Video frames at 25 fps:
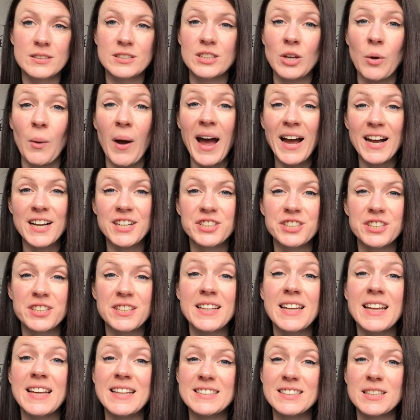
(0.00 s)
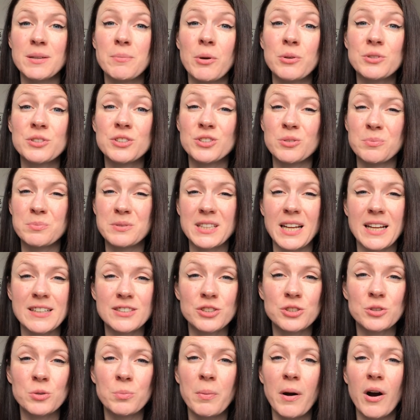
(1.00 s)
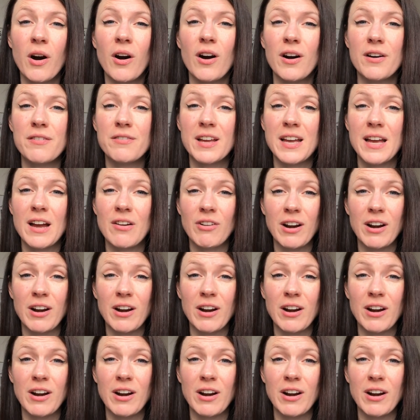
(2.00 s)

So action is the most substantial part of it.